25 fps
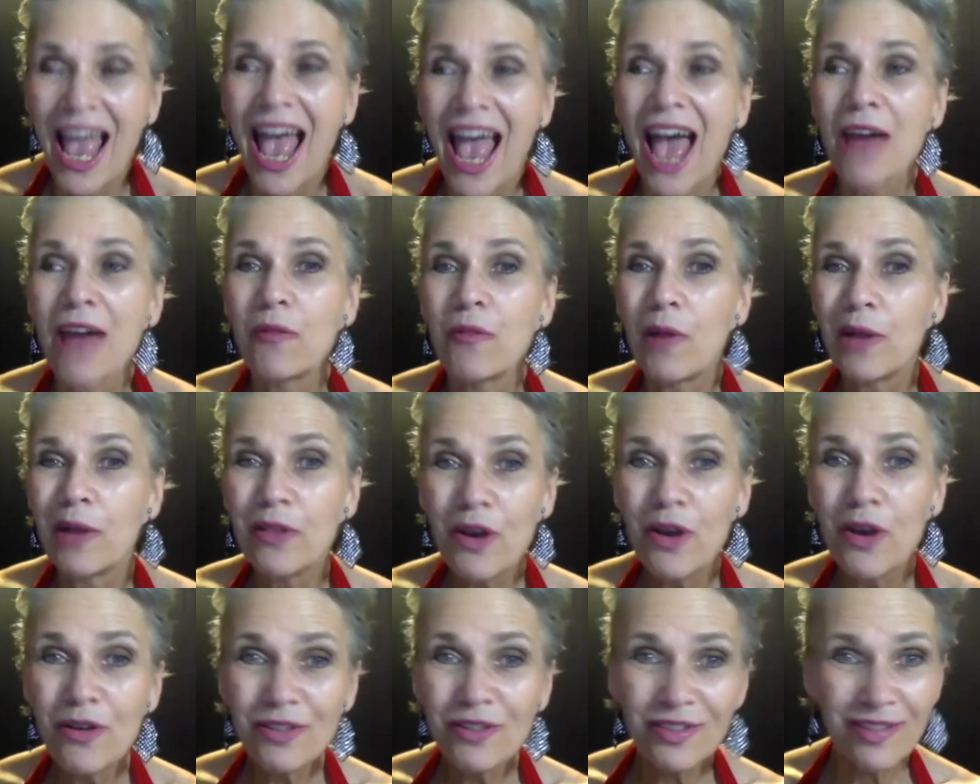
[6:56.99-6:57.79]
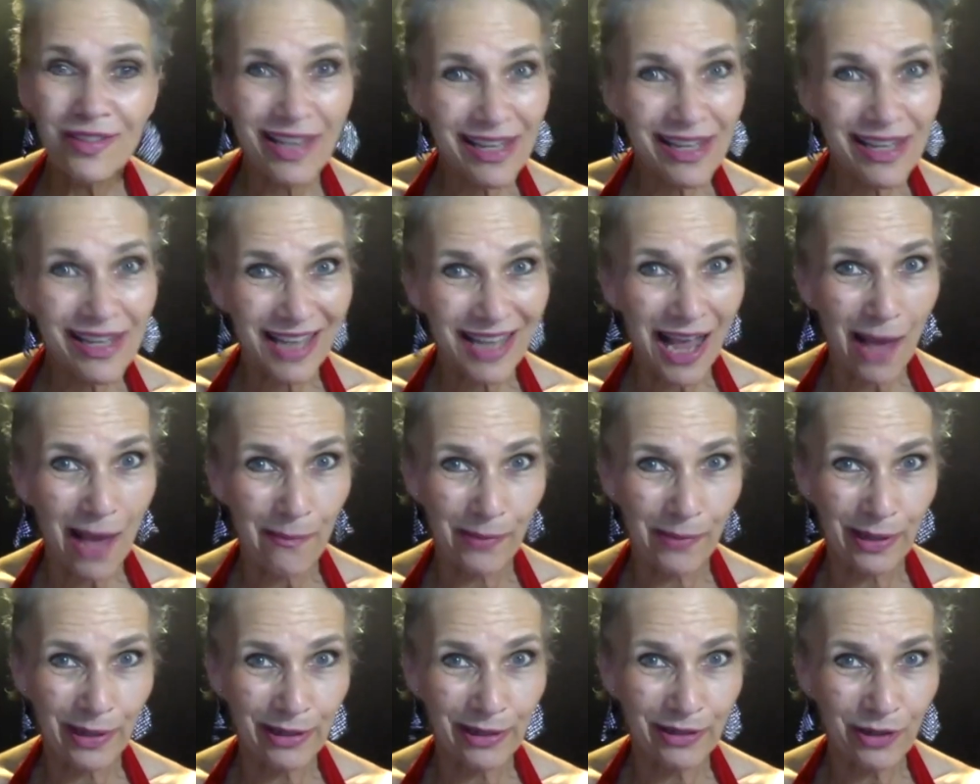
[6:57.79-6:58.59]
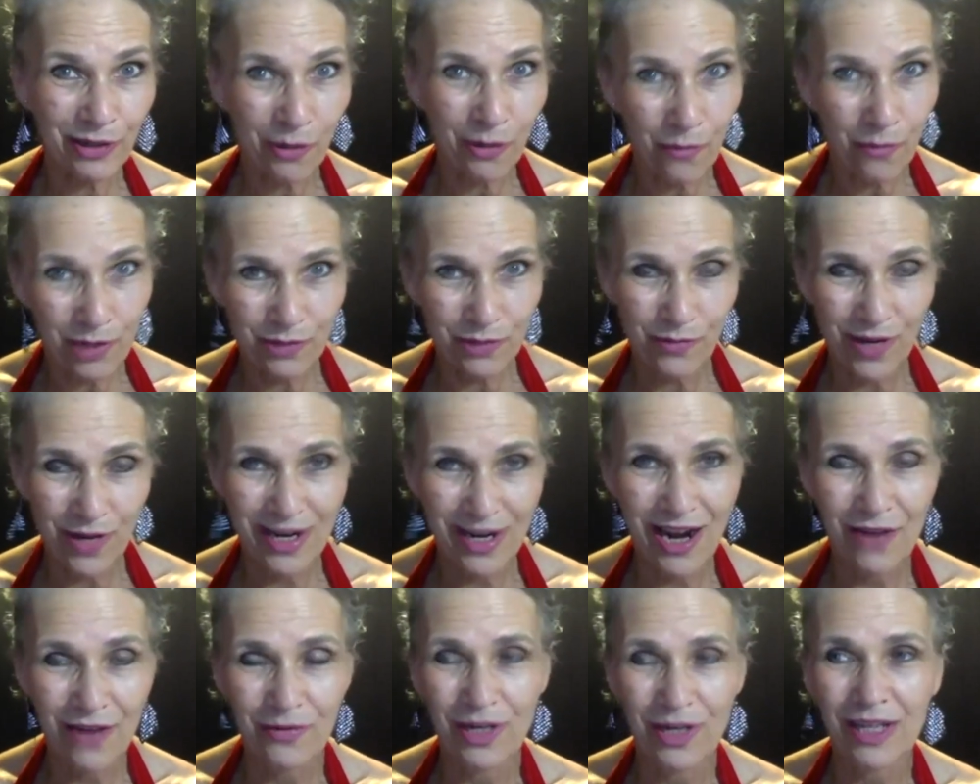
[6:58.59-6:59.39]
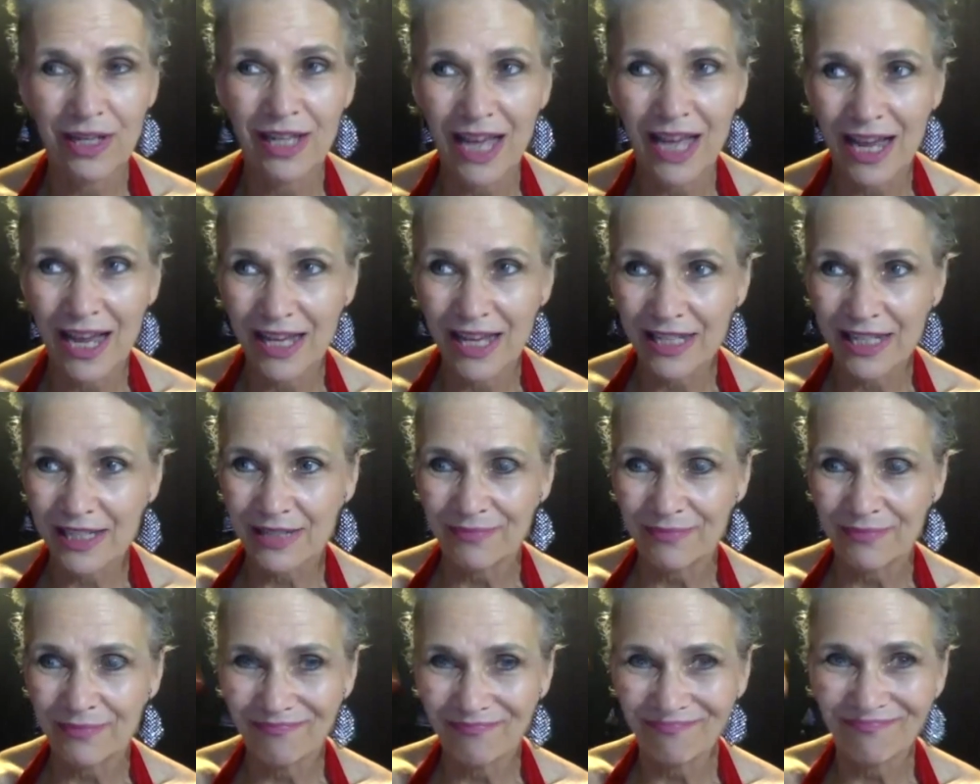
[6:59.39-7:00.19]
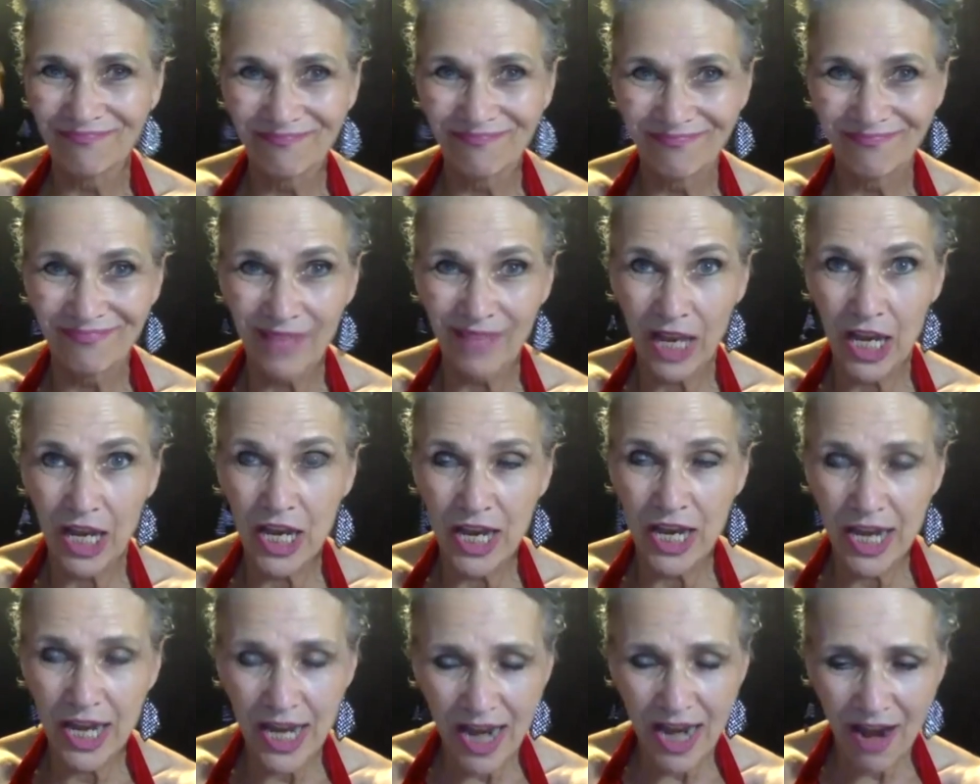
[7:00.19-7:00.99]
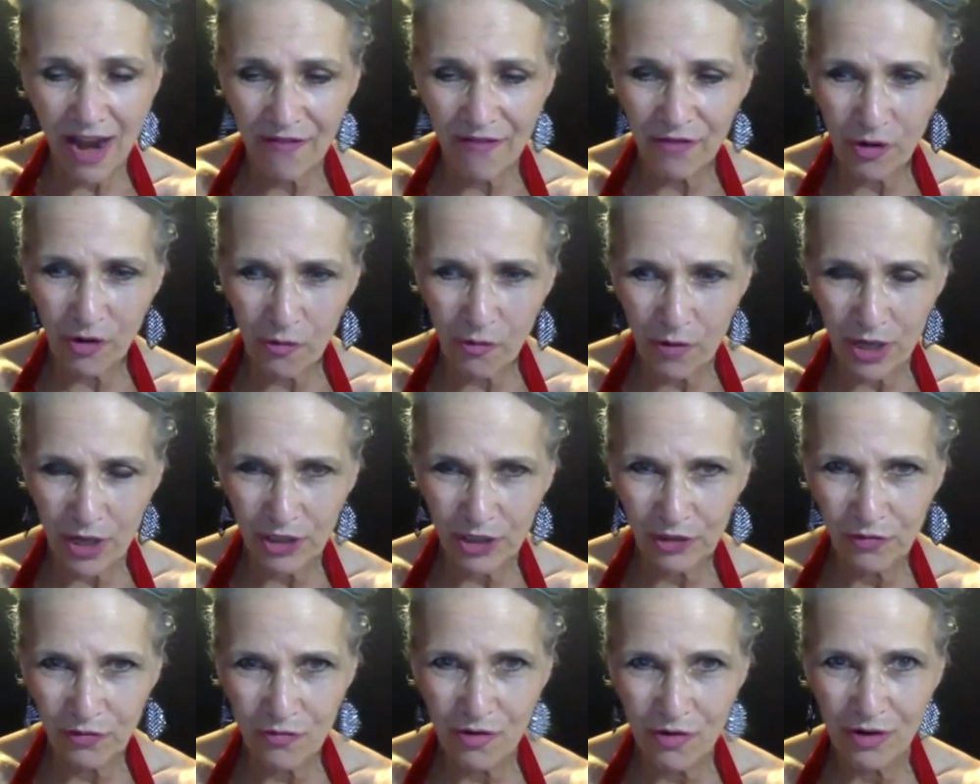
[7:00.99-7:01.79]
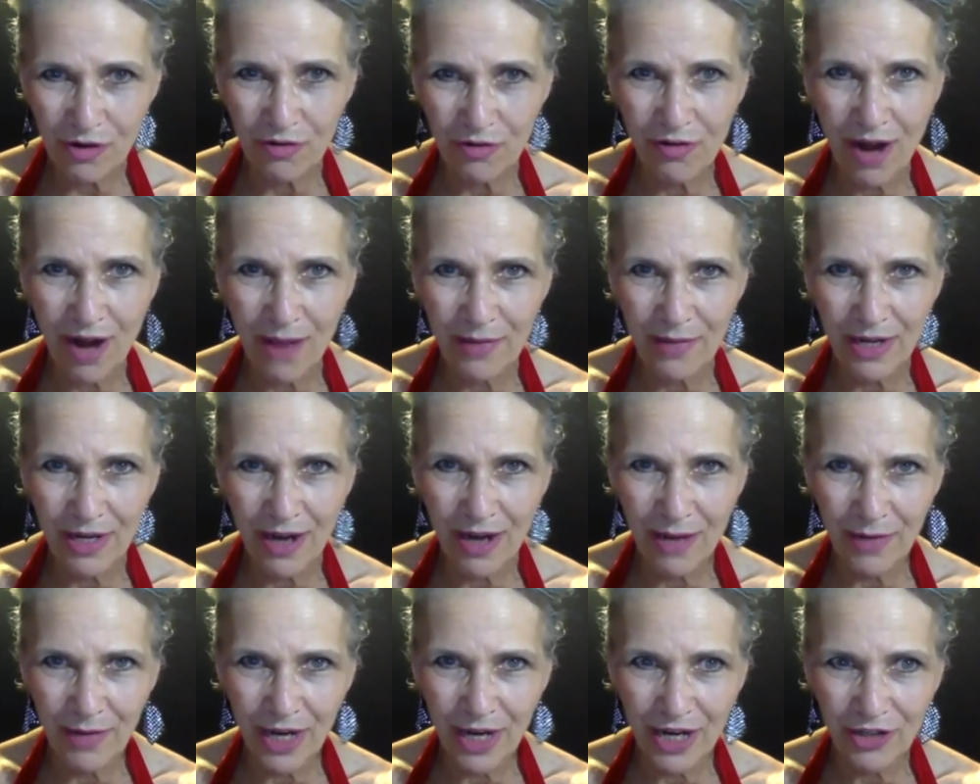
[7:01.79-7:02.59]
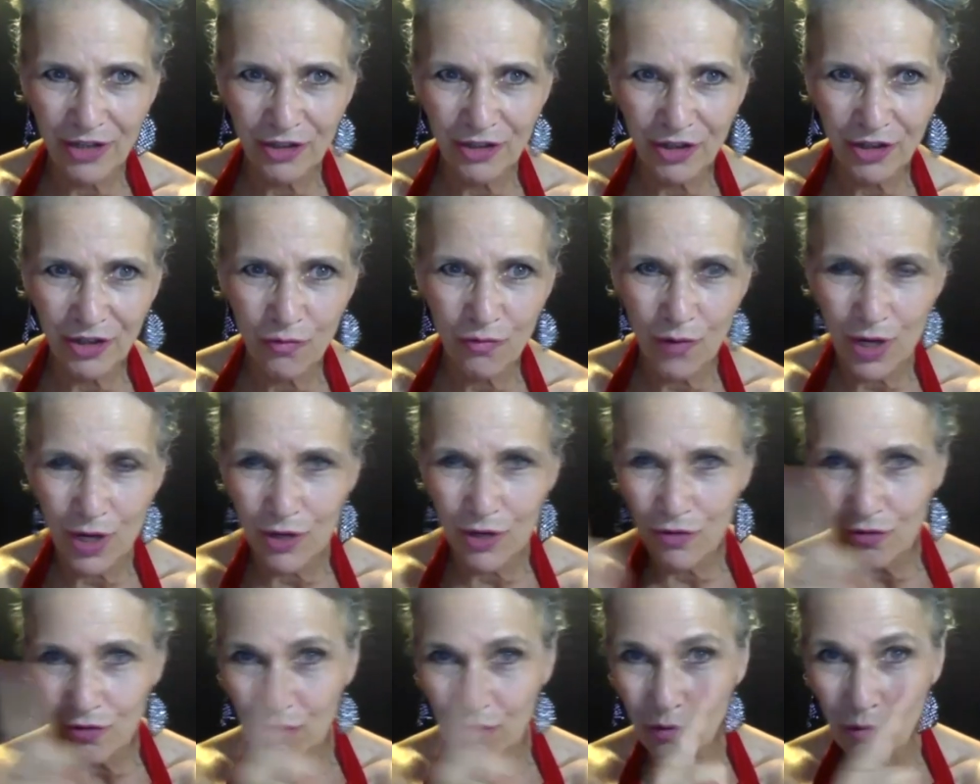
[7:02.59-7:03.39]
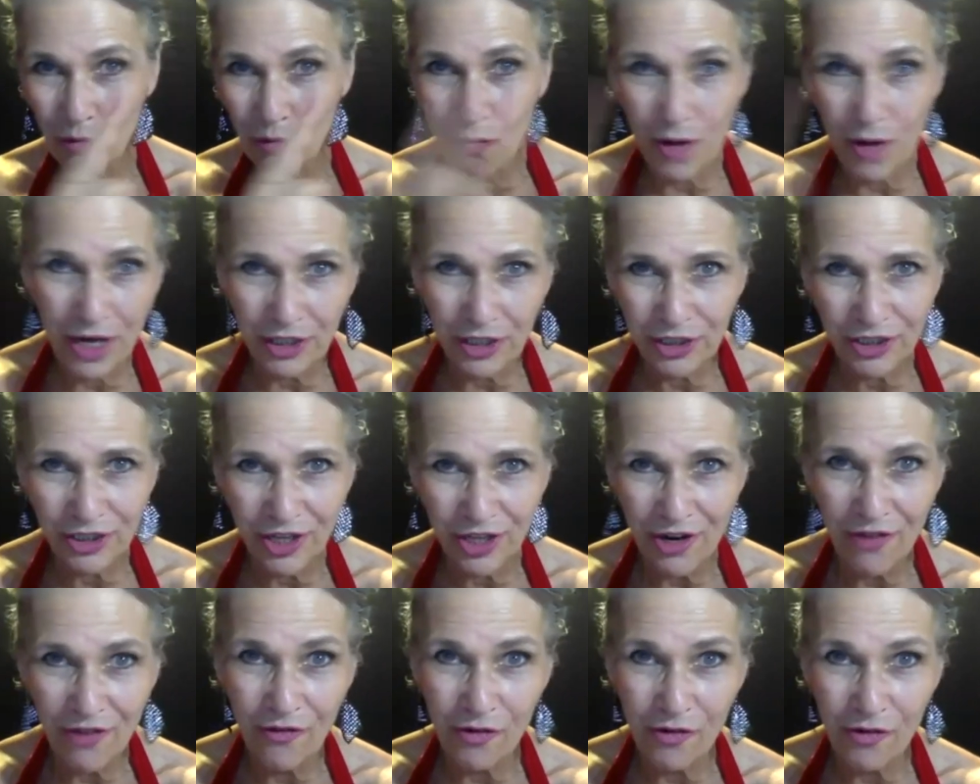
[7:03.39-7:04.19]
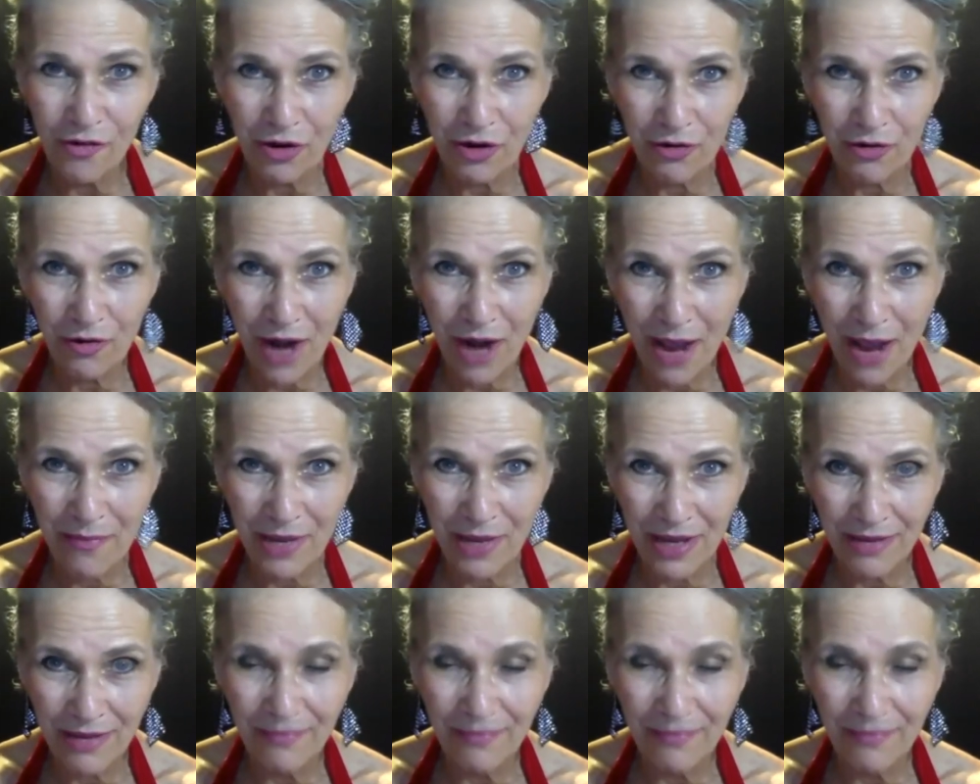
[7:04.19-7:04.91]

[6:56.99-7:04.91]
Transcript: And when those things happened was when I realized, never wish for a Grammy nomination when you could wish for a Grammy.